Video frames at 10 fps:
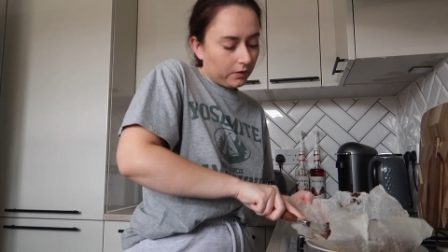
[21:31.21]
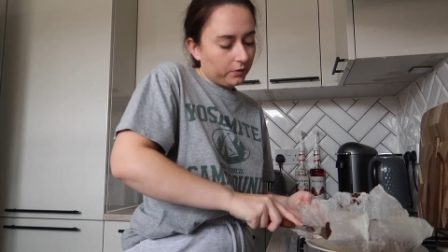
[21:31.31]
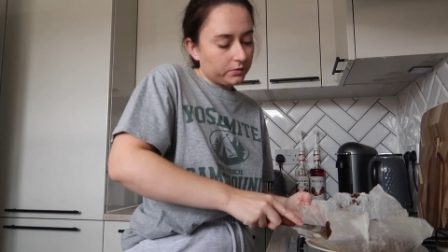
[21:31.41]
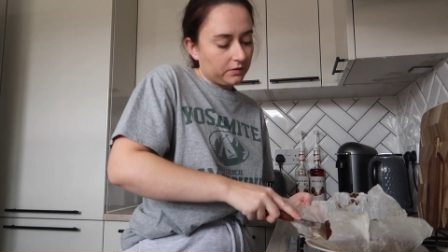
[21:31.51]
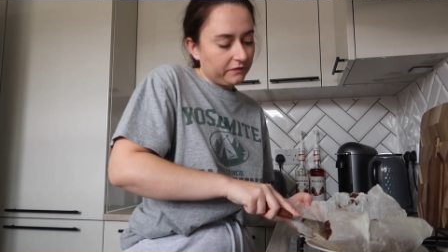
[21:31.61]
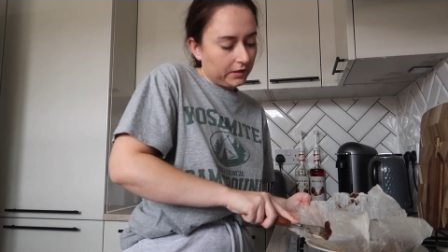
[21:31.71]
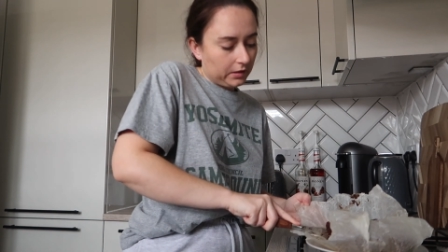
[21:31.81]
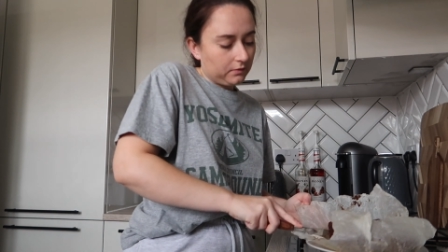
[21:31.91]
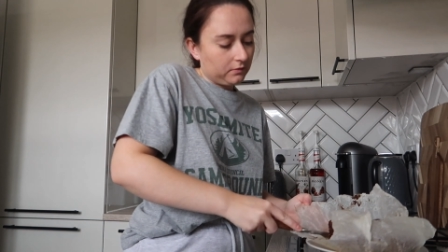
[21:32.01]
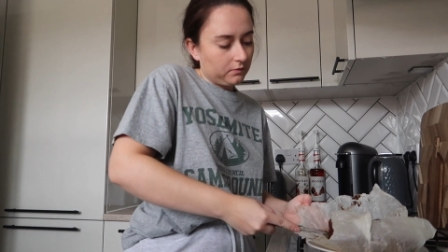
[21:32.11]
I also fill
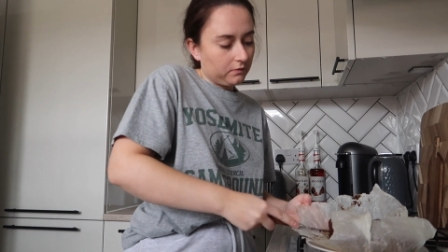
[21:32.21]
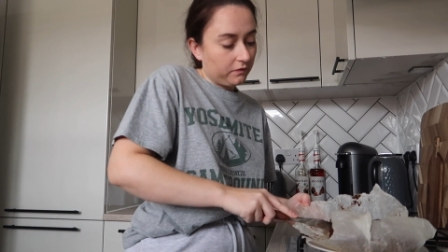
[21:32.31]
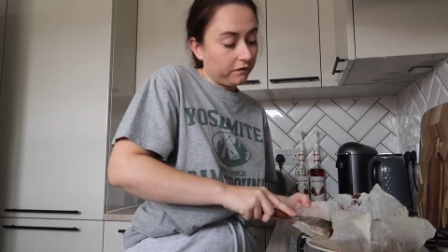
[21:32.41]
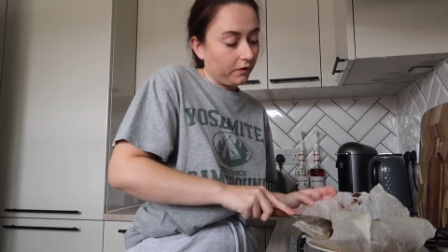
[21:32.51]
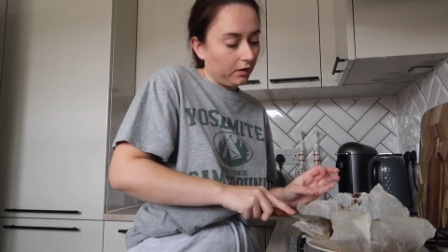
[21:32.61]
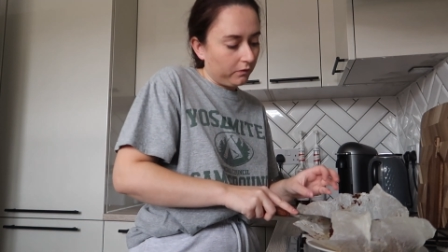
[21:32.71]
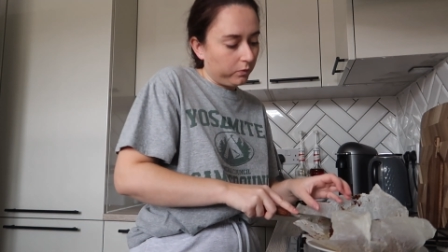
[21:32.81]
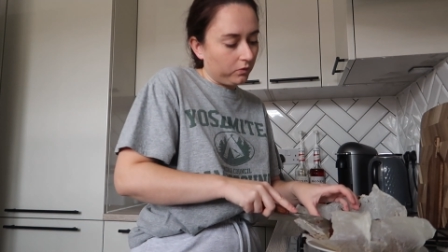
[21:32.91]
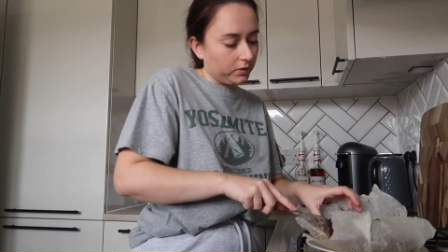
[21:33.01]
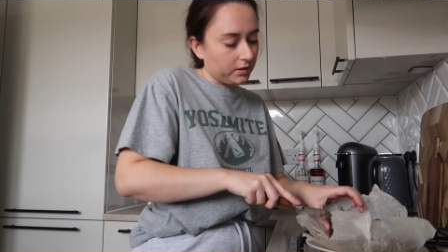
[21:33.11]
it full of
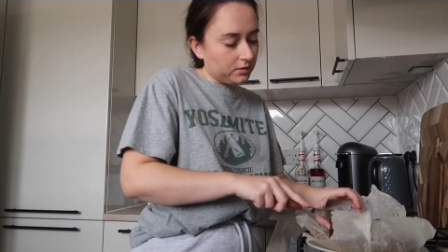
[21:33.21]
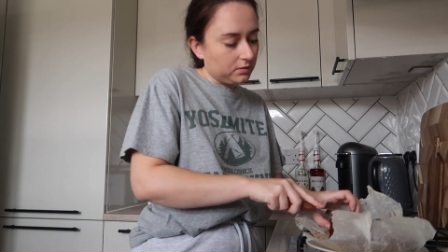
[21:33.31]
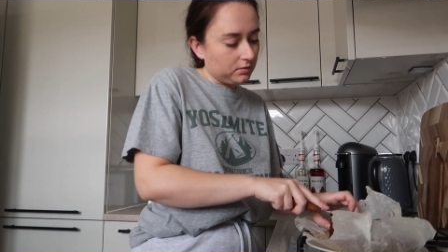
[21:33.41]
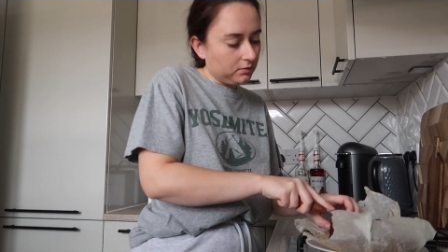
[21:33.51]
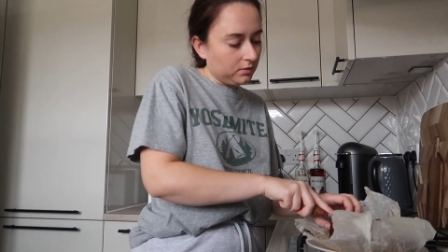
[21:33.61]
walnuts.